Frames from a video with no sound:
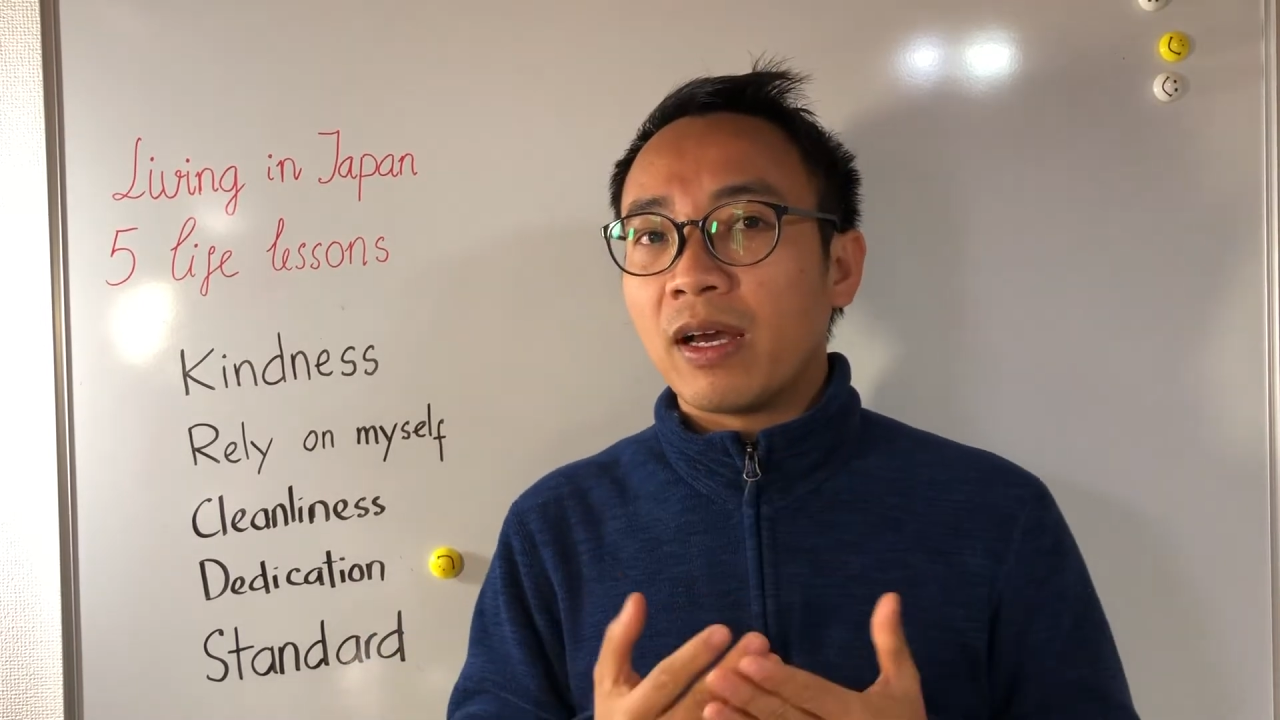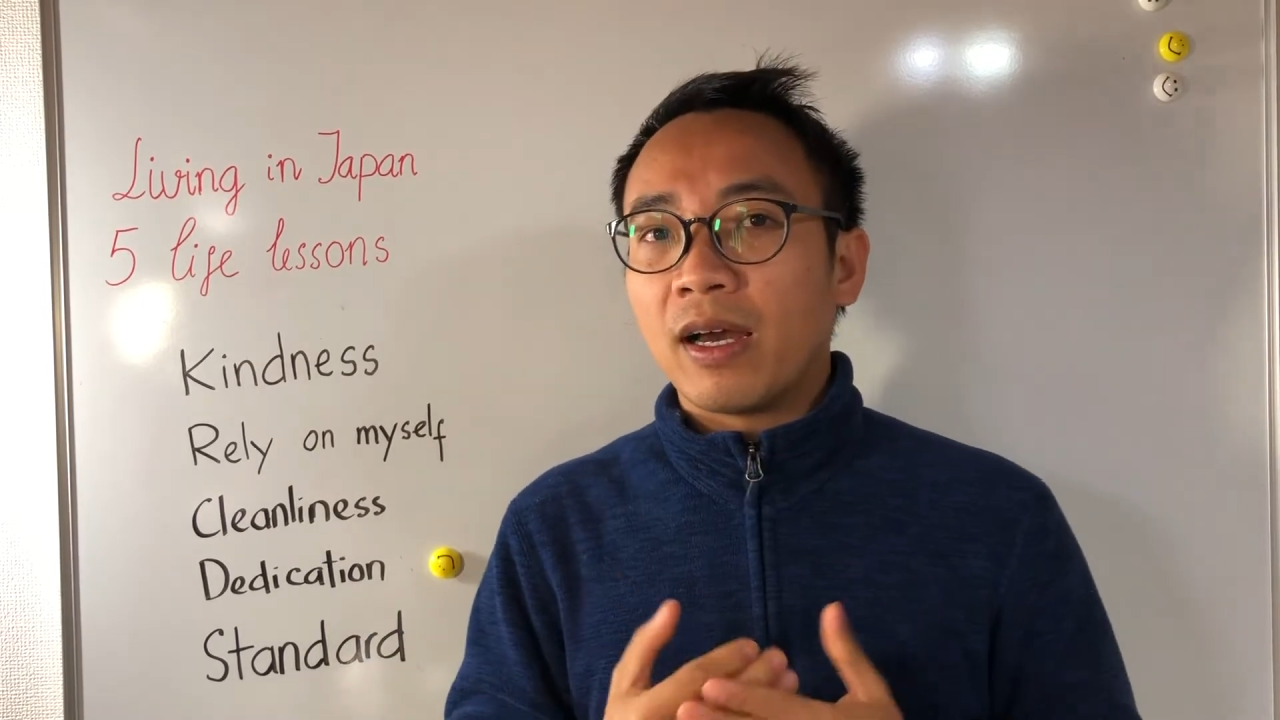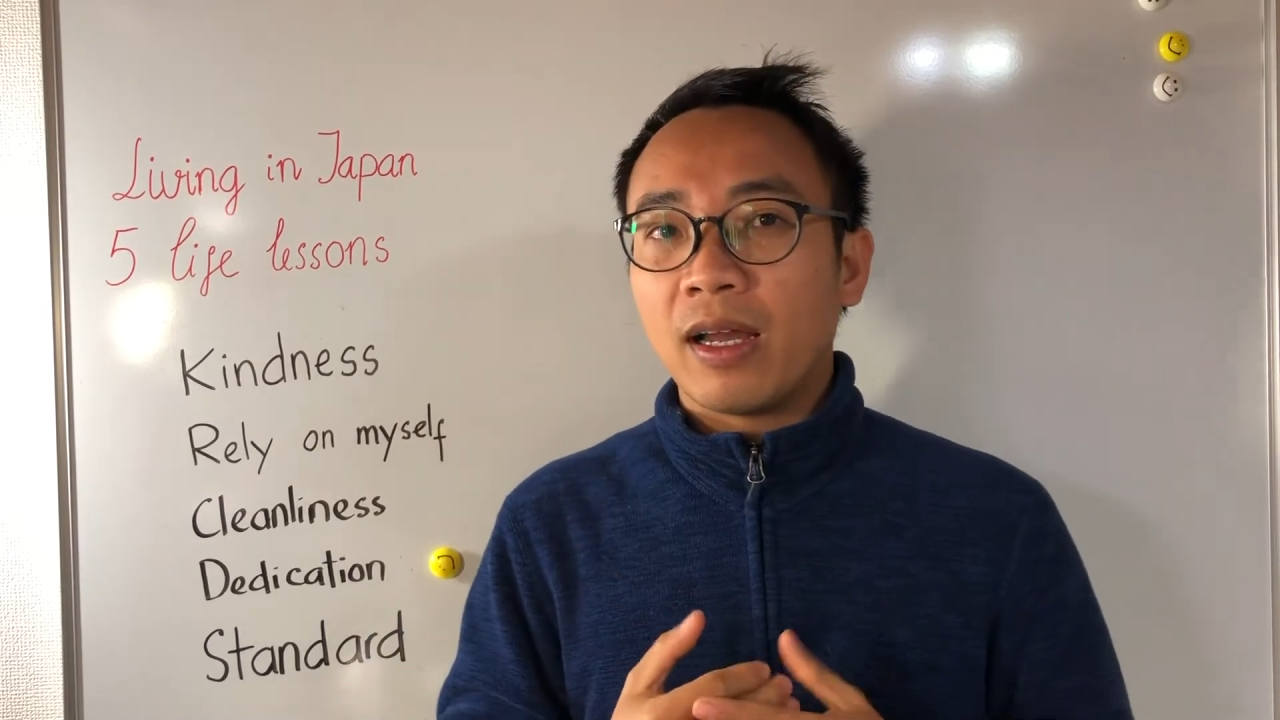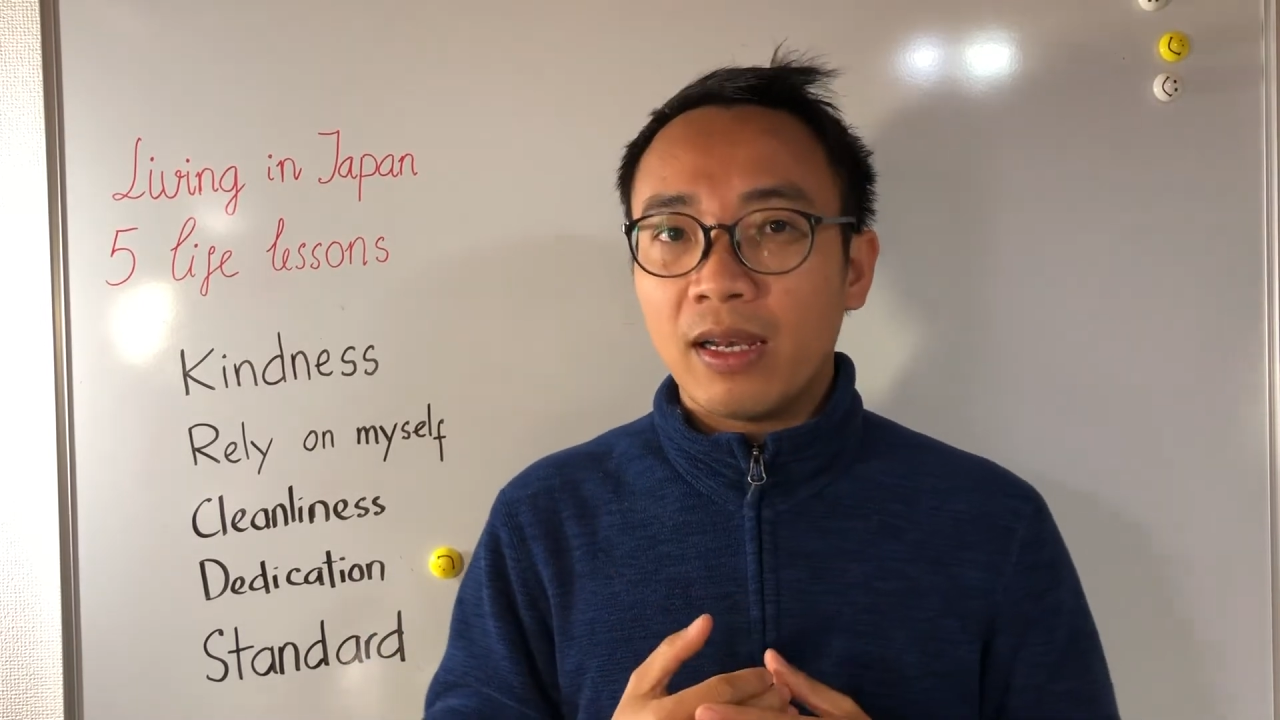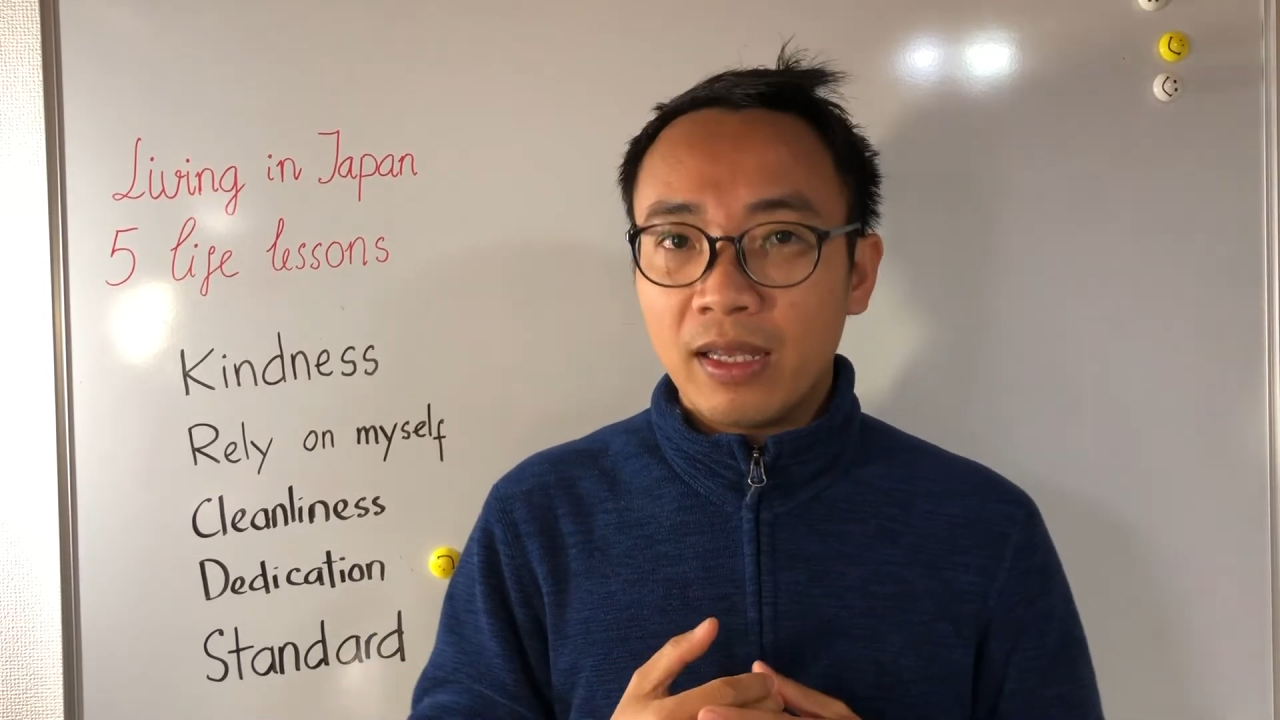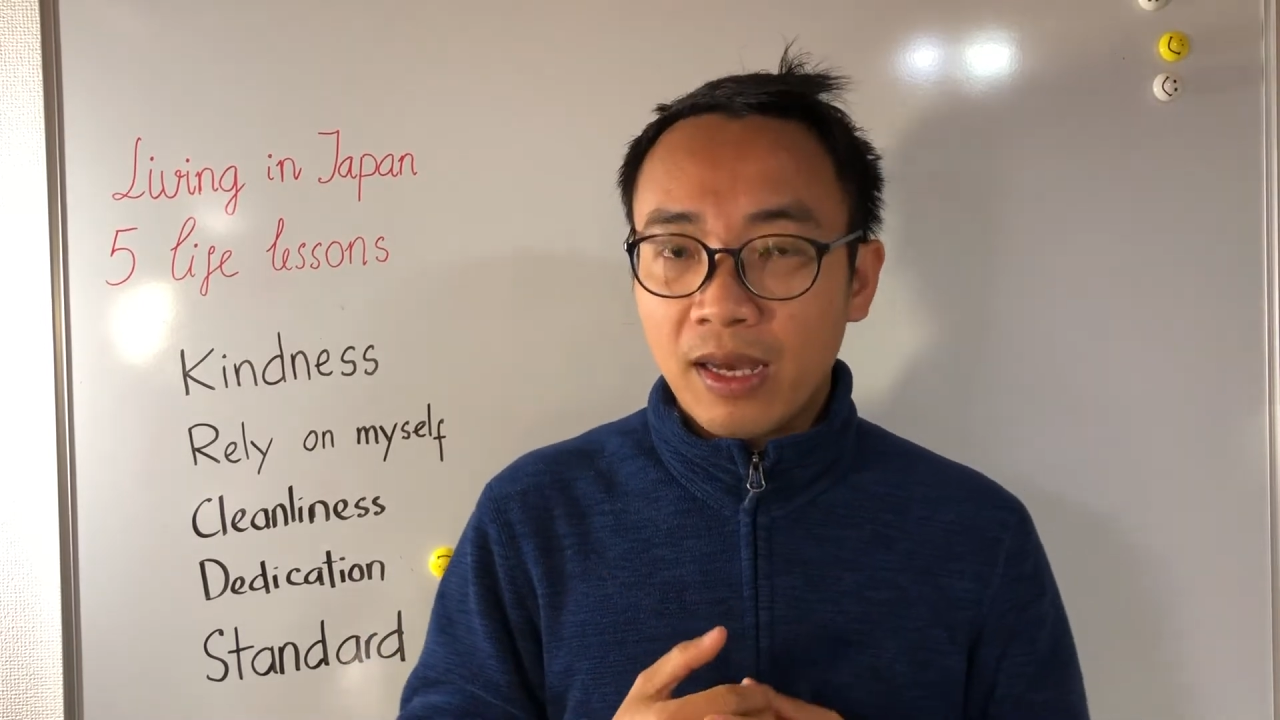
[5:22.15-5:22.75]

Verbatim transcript: highly